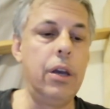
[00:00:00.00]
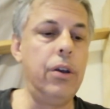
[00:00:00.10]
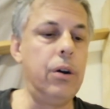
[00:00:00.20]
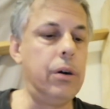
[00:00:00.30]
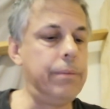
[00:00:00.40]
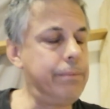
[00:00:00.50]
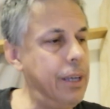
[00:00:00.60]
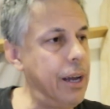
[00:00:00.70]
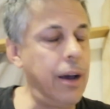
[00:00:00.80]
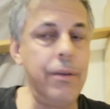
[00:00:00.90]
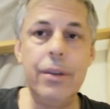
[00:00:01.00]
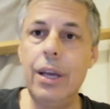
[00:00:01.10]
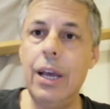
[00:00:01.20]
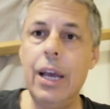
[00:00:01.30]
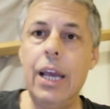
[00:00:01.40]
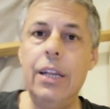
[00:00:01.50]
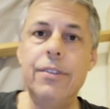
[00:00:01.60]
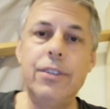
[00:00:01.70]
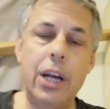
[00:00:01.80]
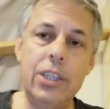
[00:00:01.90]
It
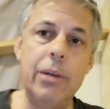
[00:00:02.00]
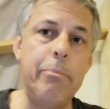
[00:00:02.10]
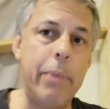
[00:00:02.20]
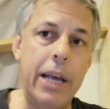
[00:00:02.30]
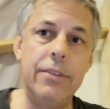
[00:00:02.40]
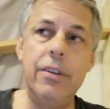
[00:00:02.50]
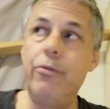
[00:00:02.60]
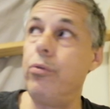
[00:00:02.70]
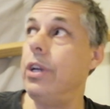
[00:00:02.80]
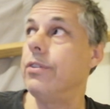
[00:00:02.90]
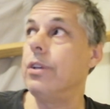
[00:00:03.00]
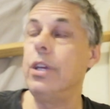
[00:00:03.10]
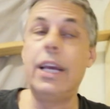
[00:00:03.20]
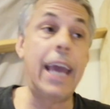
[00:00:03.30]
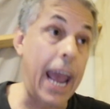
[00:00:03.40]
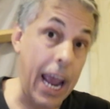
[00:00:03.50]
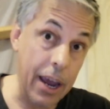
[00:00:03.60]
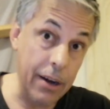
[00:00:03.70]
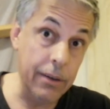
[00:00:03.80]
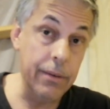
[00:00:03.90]
is such a massive risk. You
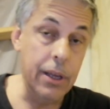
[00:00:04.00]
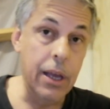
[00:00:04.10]
can,